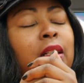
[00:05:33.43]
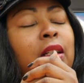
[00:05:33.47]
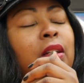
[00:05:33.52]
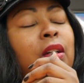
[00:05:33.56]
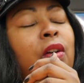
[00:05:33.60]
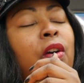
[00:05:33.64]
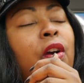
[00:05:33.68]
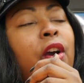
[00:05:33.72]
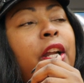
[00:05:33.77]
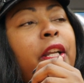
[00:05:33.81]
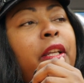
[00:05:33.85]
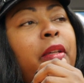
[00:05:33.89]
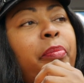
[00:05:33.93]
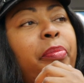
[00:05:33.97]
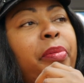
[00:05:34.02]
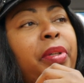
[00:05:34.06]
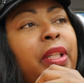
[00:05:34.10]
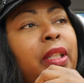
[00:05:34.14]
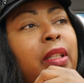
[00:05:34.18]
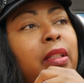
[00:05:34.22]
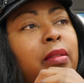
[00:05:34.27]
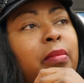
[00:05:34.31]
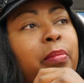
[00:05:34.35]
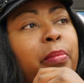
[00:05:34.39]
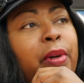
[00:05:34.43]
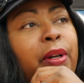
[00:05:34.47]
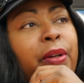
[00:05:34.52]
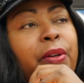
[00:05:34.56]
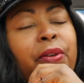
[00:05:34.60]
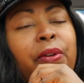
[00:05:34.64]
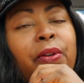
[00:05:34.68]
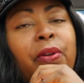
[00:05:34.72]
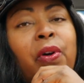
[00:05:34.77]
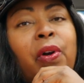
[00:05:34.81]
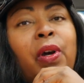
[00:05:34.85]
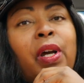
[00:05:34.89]
Cardi B, my
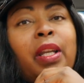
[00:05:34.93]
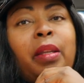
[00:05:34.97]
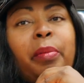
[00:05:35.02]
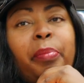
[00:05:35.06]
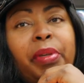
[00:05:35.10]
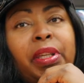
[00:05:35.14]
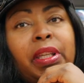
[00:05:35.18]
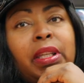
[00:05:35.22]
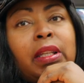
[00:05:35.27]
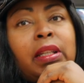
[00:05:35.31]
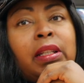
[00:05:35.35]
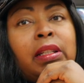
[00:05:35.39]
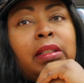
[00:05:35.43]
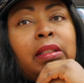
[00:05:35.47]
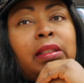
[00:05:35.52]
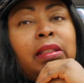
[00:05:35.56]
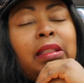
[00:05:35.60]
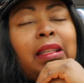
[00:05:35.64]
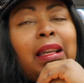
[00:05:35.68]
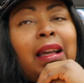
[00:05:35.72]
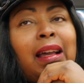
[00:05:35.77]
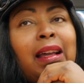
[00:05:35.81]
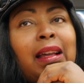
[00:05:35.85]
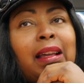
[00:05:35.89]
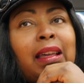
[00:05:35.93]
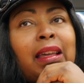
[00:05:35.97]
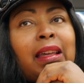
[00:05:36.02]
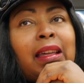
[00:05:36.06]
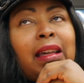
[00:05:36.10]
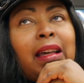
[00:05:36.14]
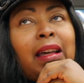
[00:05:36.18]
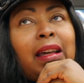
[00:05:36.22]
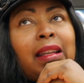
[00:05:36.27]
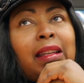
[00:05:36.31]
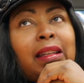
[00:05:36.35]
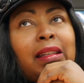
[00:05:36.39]
girl Cardi B, y'all
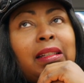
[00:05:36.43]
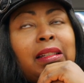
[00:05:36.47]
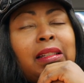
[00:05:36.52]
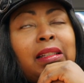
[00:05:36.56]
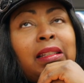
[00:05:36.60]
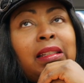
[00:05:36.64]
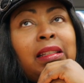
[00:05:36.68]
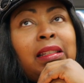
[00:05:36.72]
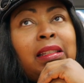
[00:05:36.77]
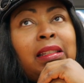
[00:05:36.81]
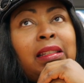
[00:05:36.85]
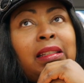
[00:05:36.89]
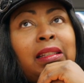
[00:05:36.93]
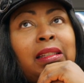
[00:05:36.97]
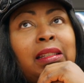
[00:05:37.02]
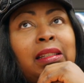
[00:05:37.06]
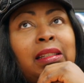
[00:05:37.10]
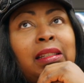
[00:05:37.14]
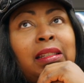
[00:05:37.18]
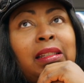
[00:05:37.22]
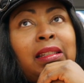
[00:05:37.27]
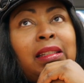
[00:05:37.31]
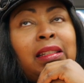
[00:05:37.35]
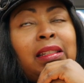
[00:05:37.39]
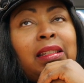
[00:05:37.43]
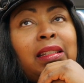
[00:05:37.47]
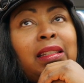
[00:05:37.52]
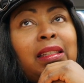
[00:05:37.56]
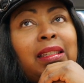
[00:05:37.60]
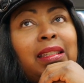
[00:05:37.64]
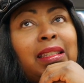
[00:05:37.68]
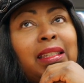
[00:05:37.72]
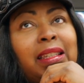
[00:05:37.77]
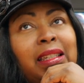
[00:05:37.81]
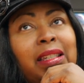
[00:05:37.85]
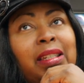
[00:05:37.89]
gotta
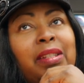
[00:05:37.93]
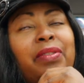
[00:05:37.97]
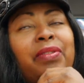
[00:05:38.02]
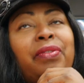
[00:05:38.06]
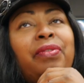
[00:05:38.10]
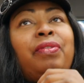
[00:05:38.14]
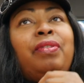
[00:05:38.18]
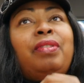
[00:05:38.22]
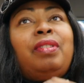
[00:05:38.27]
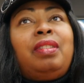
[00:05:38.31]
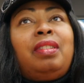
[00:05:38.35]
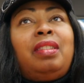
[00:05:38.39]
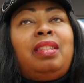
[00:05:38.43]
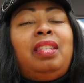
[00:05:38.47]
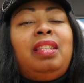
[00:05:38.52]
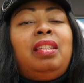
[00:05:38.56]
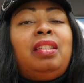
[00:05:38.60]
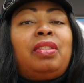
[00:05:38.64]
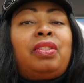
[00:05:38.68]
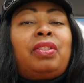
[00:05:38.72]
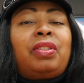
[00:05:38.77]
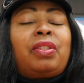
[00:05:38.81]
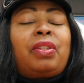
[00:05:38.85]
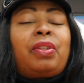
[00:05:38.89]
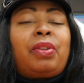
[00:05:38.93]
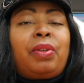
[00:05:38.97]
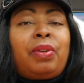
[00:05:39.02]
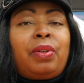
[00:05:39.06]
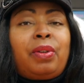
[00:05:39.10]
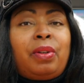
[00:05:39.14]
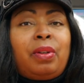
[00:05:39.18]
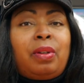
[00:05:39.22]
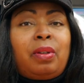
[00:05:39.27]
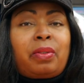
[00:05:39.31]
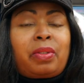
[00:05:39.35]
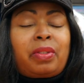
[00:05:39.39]
give this
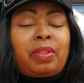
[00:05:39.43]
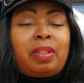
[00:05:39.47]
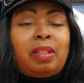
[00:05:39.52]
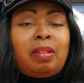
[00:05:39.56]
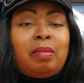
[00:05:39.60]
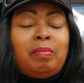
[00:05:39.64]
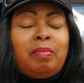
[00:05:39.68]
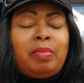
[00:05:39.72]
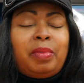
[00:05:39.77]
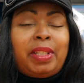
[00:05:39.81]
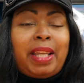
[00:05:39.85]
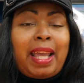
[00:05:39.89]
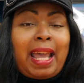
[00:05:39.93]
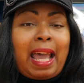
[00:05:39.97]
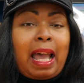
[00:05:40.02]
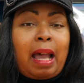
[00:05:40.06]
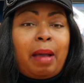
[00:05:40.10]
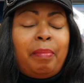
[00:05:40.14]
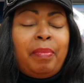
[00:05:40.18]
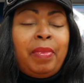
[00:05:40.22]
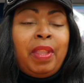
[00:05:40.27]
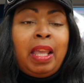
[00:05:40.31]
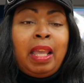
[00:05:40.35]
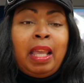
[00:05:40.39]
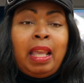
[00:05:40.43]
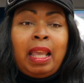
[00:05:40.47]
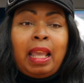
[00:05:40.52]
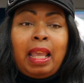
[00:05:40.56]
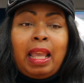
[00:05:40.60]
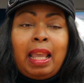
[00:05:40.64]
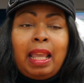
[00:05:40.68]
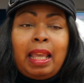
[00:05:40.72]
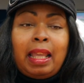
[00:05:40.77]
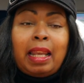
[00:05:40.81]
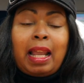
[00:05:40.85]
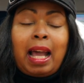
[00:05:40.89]
girl some dap.
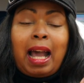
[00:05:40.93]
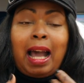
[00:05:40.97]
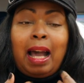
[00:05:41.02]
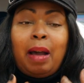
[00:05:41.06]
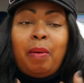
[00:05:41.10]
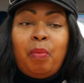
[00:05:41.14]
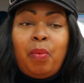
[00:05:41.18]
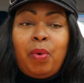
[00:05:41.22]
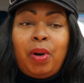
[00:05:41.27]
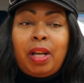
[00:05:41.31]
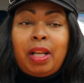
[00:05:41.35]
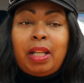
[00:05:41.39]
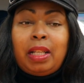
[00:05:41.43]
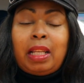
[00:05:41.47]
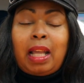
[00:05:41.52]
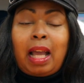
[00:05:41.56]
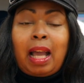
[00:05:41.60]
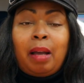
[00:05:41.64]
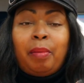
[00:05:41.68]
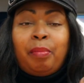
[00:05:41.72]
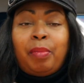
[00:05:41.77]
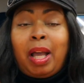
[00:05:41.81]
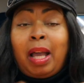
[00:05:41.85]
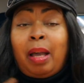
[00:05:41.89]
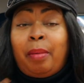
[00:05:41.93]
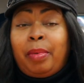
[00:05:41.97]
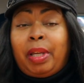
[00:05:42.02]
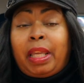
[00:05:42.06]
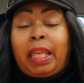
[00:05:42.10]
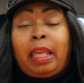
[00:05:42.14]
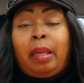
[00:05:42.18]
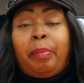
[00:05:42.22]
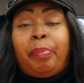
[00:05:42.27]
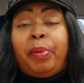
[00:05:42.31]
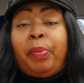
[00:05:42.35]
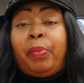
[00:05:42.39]
And I'm one, I'm, I'm going
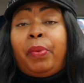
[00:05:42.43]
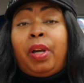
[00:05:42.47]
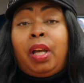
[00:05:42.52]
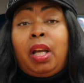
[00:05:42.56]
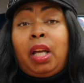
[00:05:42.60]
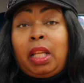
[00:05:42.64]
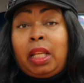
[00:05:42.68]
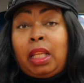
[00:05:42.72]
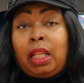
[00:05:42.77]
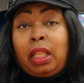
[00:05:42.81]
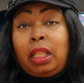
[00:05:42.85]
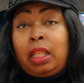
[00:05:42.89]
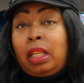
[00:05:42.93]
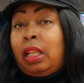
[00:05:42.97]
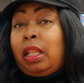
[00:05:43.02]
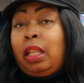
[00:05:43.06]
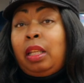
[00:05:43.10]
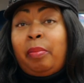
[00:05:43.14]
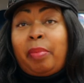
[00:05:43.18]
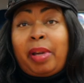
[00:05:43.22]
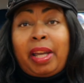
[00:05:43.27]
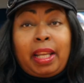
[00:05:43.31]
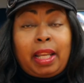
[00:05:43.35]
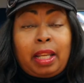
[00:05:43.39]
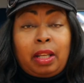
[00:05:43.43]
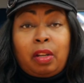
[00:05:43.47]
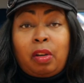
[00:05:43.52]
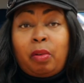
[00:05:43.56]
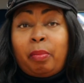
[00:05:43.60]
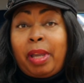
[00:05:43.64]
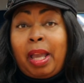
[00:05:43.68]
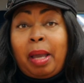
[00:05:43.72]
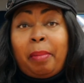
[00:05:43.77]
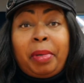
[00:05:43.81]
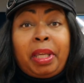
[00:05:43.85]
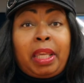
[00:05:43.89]
to keep it 100. Anybody that know
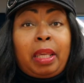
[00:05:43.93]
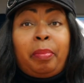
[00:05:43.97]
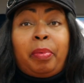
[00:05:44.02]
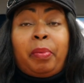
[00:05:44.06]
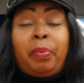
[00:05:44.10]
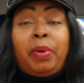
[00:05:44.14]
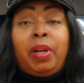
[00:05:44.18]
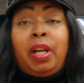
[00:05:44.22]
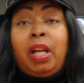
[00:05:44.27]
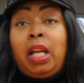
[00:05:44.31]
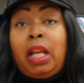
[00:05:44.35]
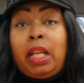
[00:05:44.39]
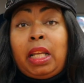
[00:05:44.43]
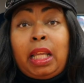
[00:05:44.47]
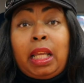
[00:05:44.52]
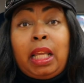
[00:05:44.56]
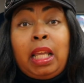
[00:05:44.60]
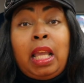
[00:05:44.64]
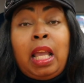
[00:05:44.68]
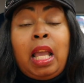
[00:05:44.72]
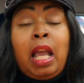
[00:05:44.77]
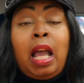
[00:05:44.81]
me, I'm going to keep it 100.